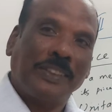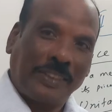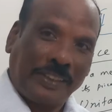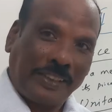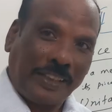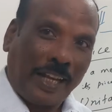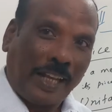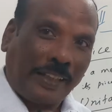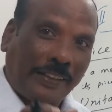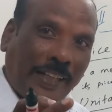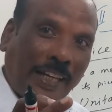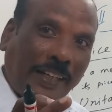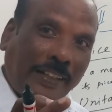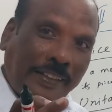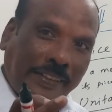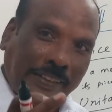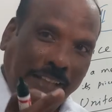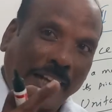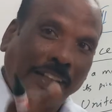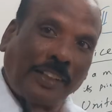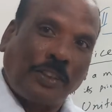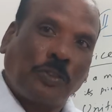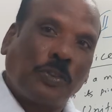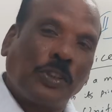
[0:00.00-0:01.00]

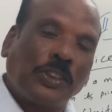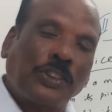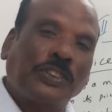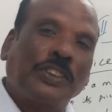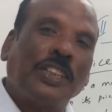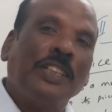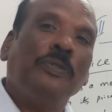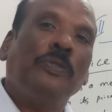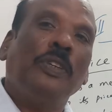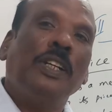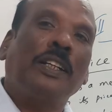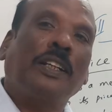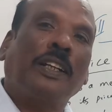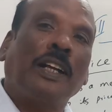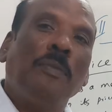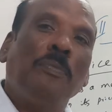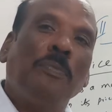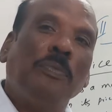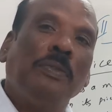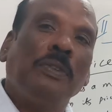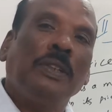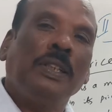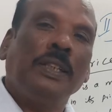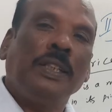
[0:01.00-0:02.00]
That question will
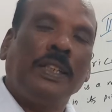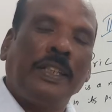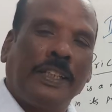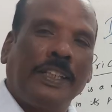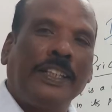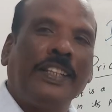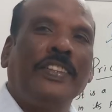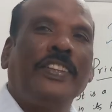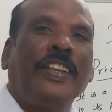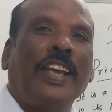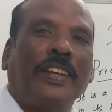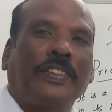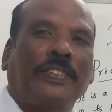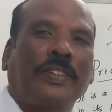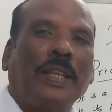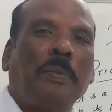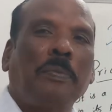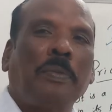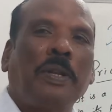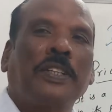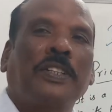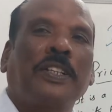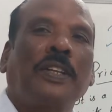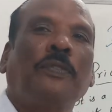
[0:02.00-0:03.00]
come in the
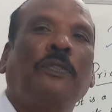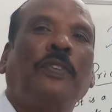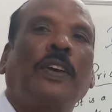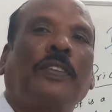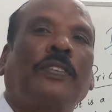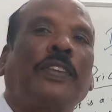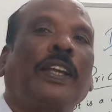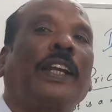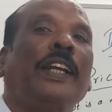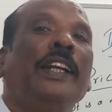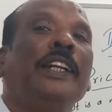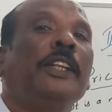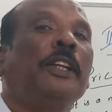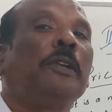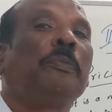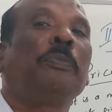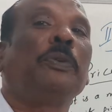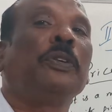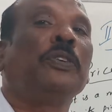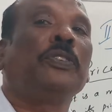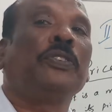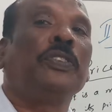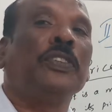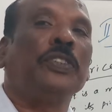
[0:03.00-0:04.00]
examination for second year
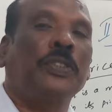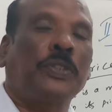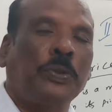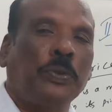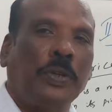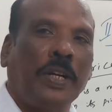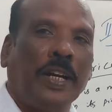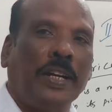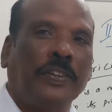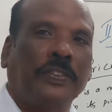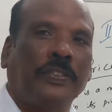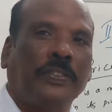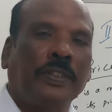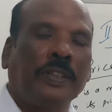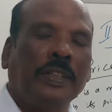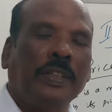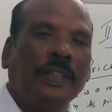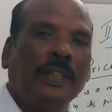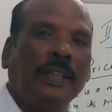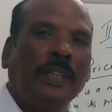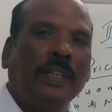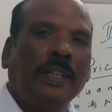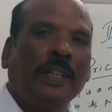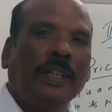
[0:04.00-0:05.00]
PUC students.
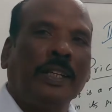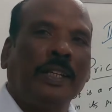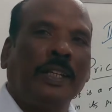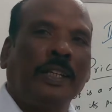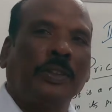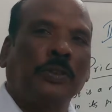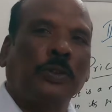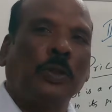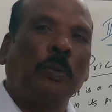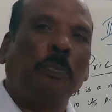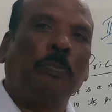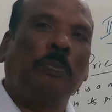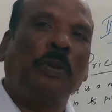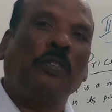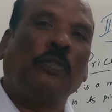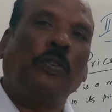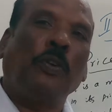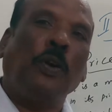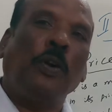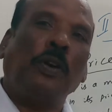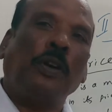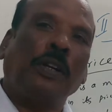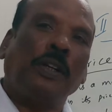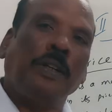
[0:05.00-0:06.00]
So
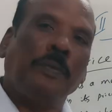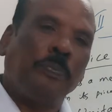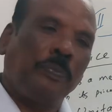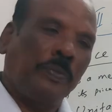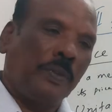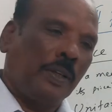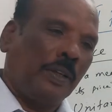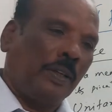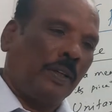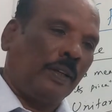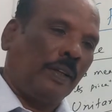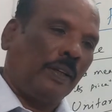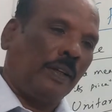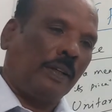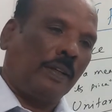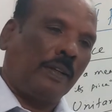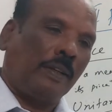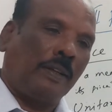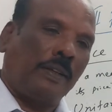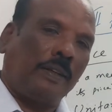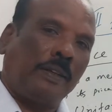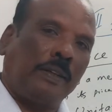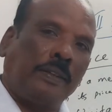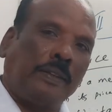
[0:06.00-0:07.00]
before
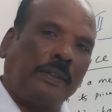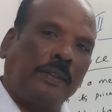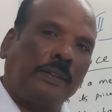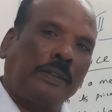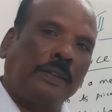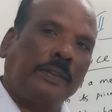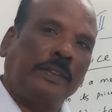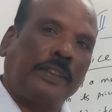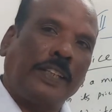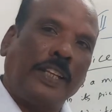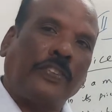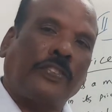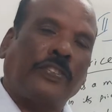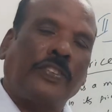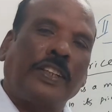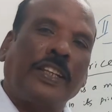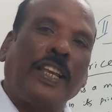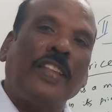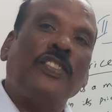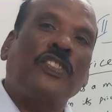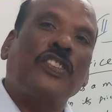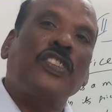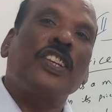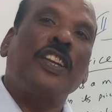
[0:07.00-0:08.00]
this
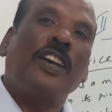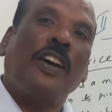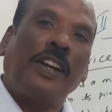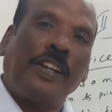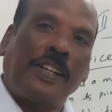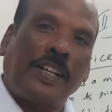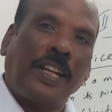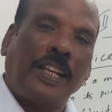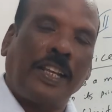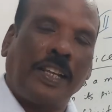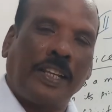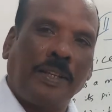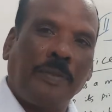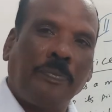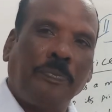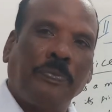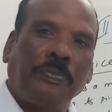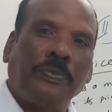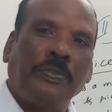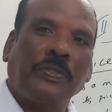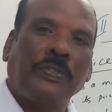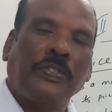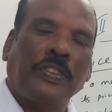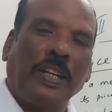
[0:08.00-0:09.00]
NCERT
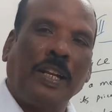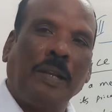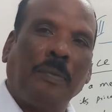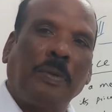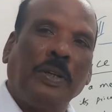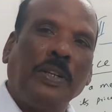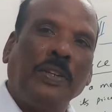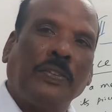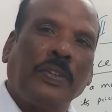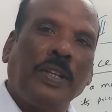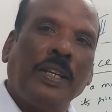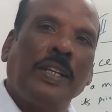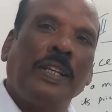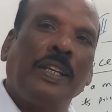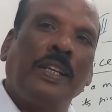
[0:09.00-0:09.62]
syllabus,